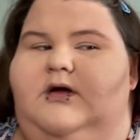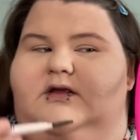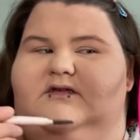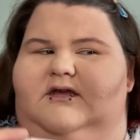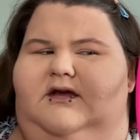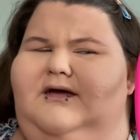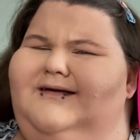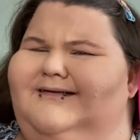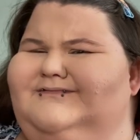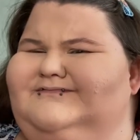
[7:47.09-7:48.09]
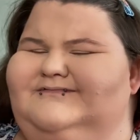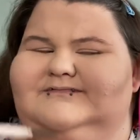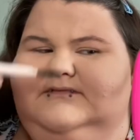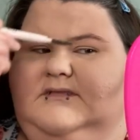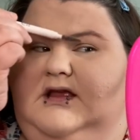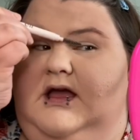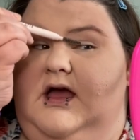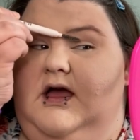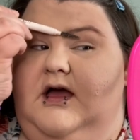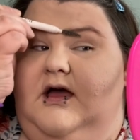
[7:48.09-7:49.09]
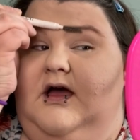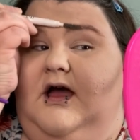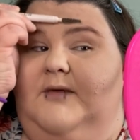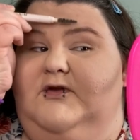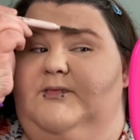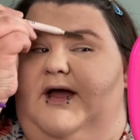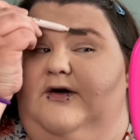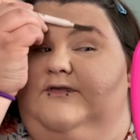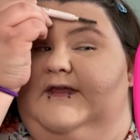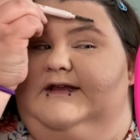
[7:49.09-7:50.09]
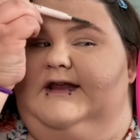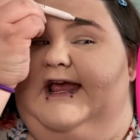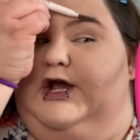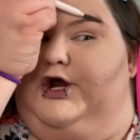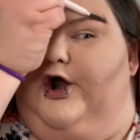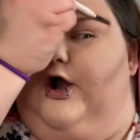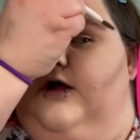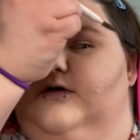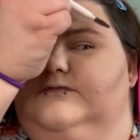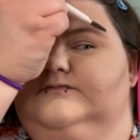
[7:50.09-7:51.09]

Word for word: It's like, ugh, I'm doing my own thing today, girl.